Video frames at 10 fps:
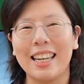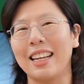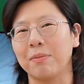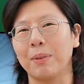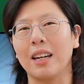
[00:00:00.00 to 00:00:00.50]

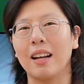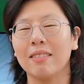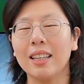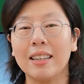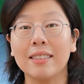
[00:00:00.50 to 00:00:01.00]
Last but
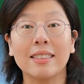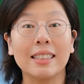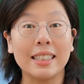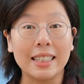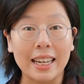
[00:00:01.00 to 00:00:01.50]
not least,
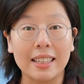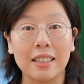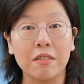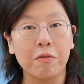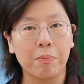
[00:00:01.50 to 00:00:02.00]

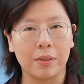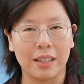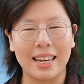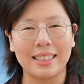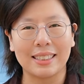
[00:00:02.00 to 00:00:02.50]
native
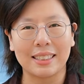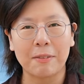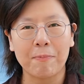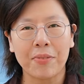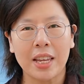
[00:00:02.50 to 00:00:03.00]
plants.